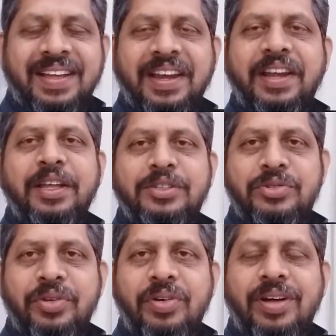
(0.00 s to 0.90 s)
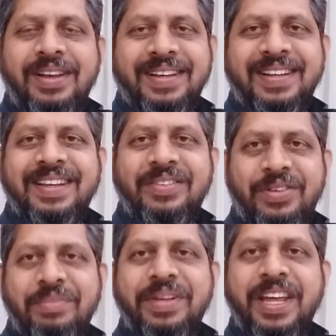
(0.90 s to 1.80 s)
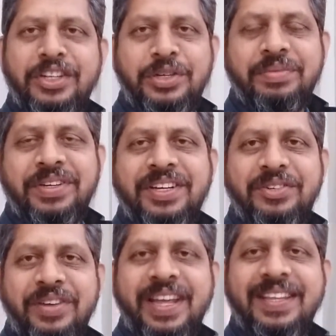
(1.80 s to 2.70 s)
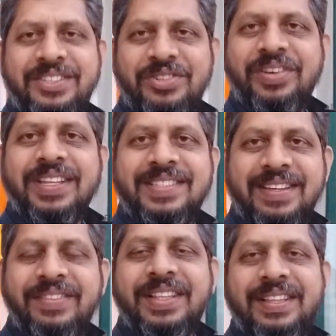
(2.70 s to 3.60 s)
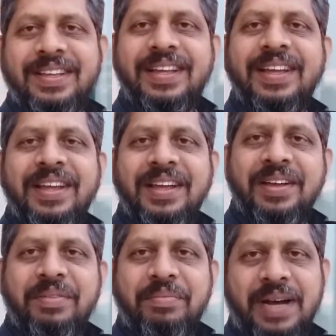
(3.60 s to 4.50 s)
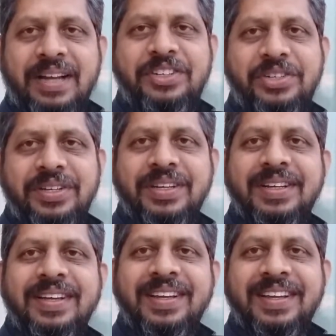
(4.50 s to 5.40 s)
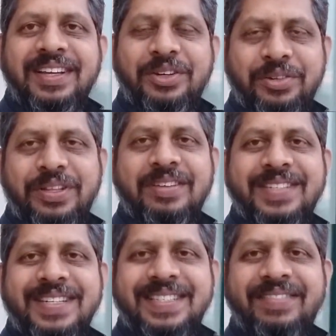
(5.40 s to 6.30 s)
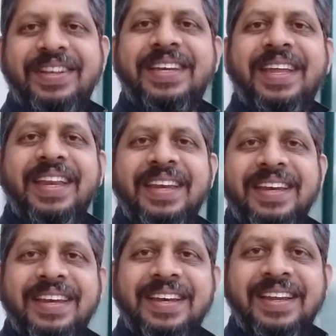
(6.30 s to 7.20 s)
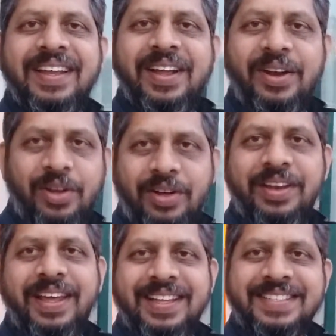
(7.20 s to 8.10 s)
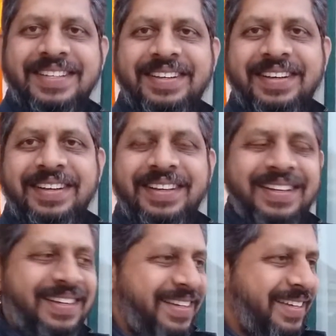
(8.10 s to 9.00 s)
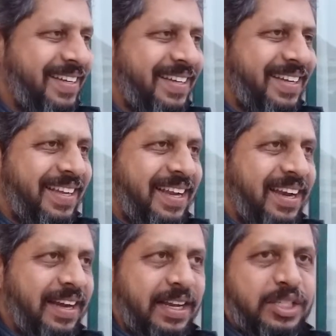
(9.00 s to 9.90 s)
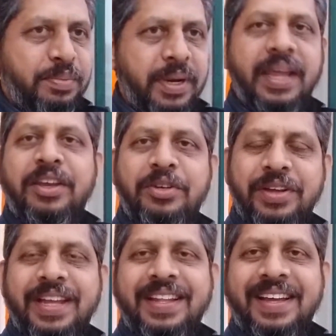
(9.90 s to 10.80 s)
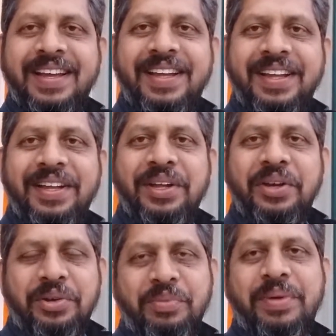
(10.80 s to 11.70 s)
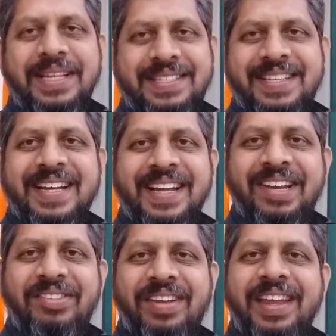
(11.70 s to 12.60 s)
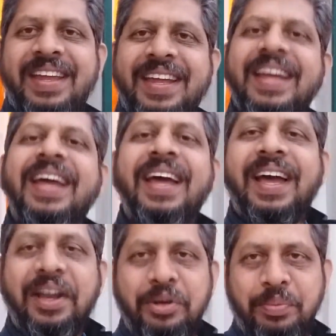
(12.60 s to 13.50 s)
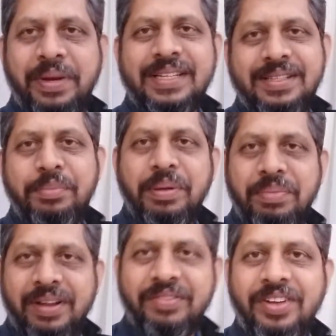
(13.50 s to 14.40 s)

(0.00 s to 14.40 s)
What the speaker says: Greetings to you all from Egypt. Today is 27th March 2017. Lord is good. Let us pray together to bless the country and to bless the people of